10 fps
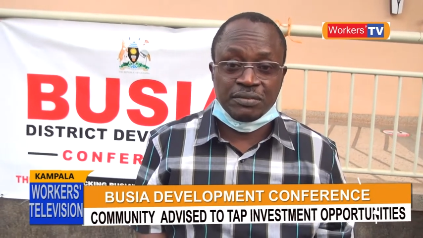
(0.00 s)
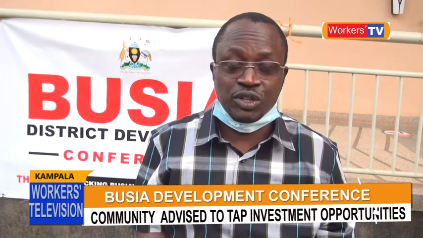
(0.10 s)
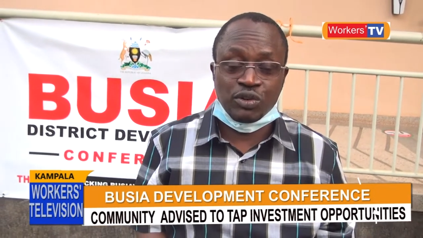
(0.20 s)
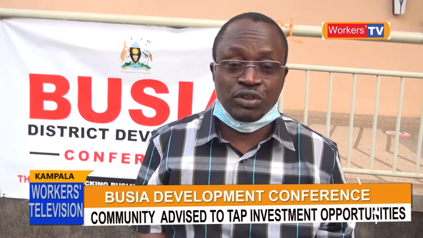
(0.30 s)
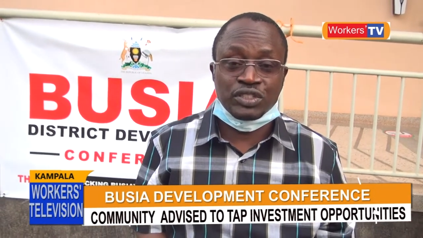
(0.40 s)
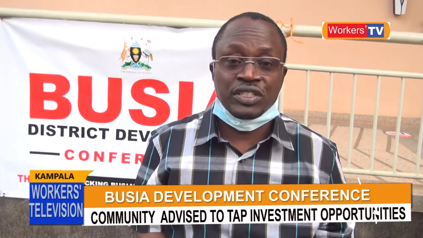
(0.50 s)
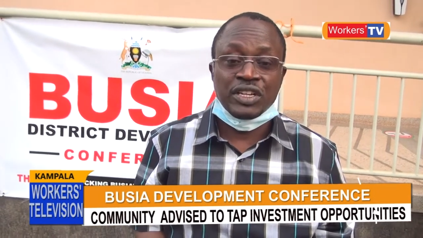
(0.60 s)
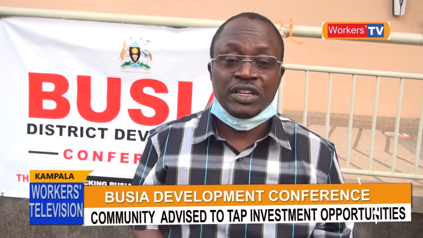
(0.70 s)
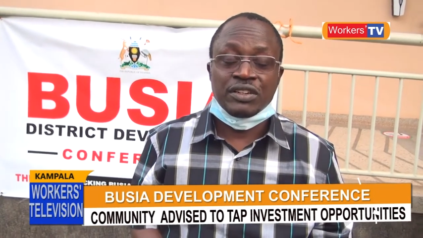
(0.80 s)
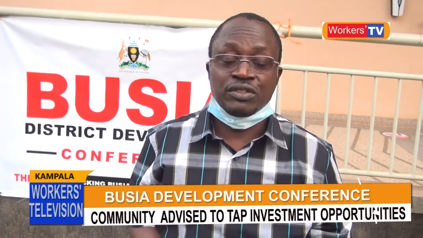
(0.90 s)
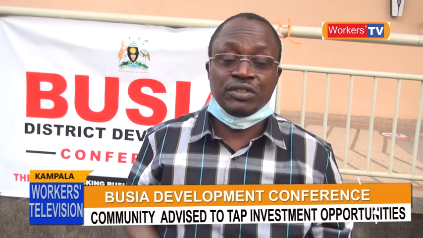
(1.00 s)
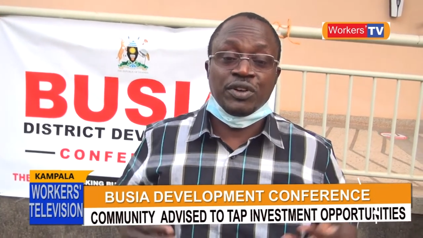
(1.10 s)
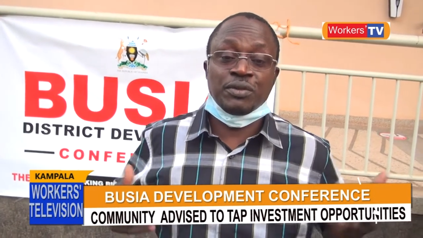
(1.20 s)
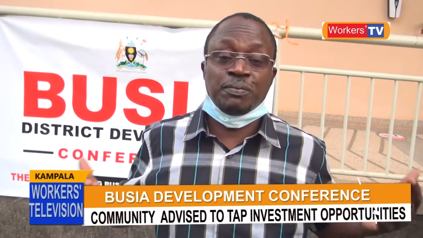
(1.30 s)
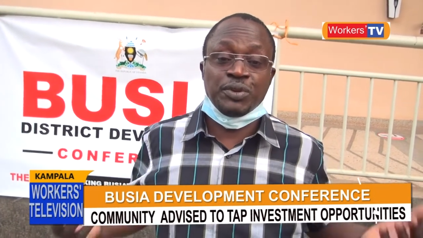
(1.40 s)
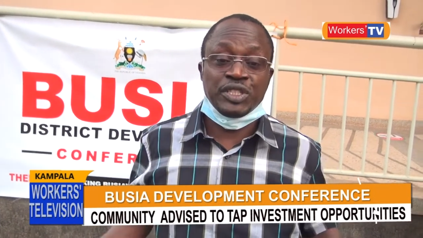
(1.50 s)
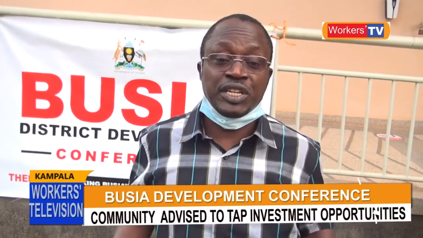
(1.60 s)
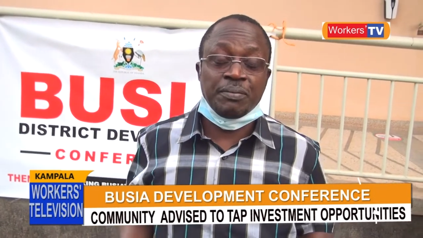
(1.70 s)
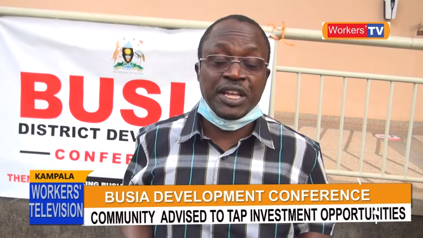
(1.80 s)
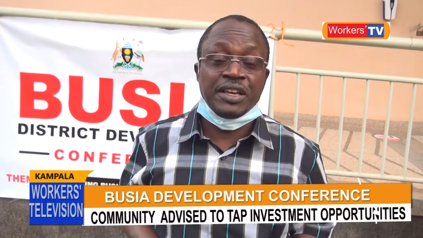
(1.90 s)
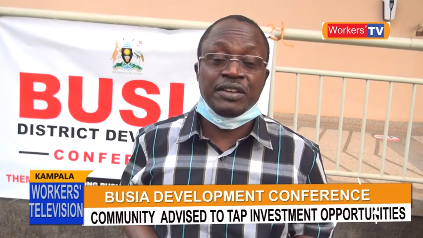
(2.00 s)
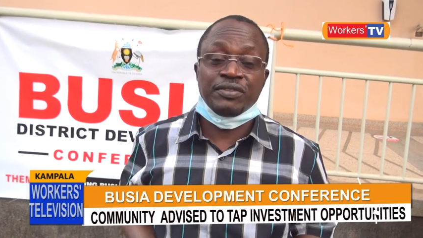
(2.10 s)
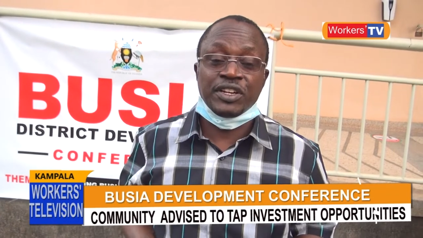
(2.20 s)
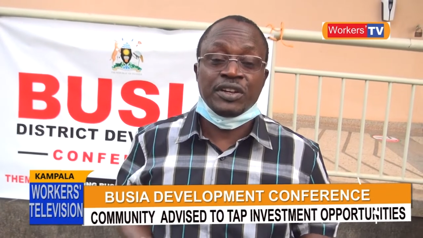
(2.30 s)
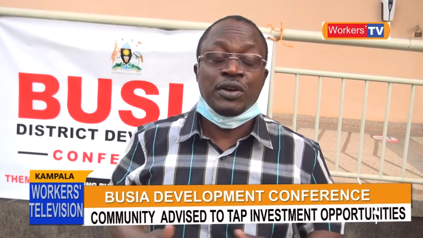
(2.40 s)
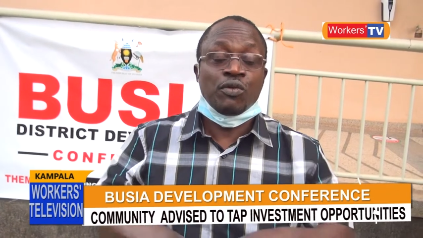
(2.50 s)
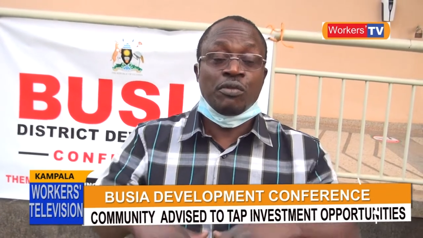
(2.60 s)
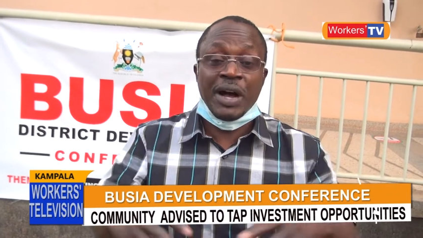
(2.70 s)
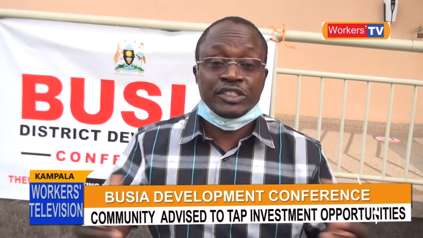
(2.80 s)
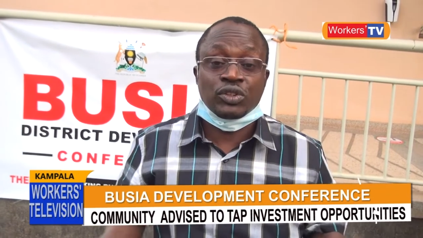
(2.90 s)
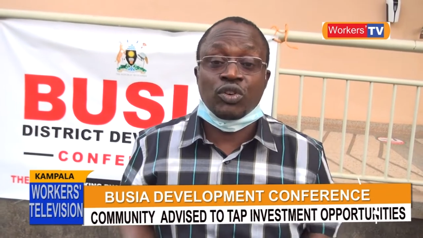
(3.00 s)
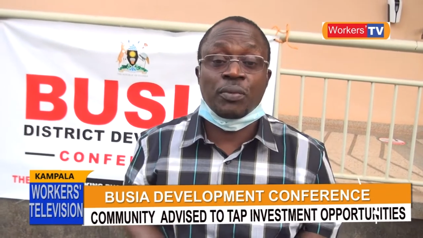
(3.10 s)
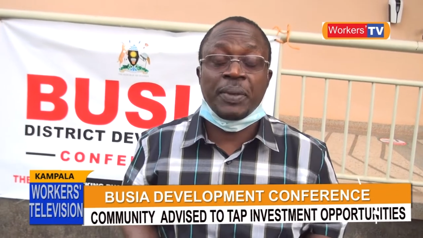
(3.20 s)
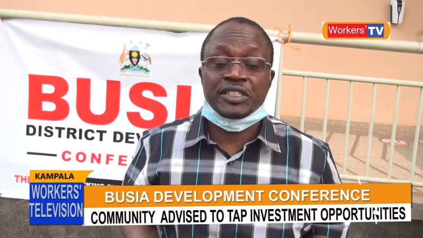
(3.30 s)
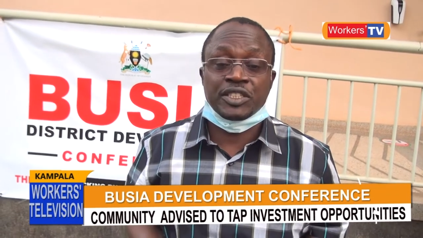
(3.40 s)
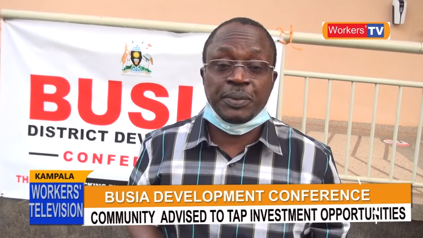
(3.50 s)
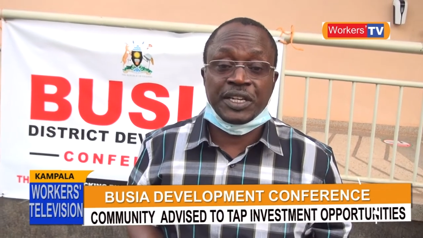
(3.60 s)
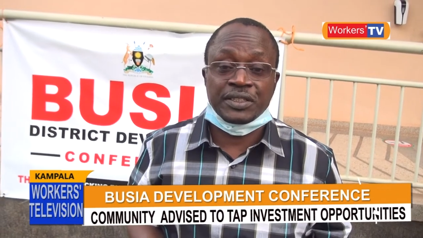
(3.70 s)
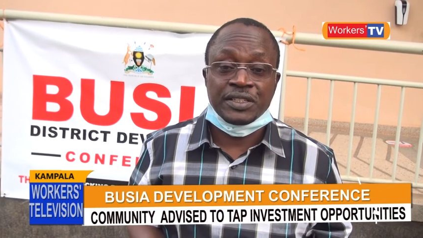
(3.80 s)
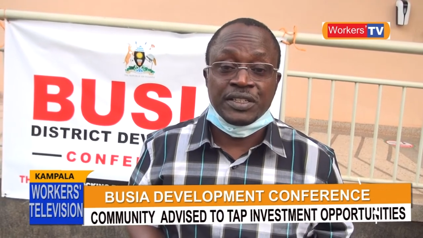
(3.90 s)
Because to develop Busia meaningfully, we must all participate.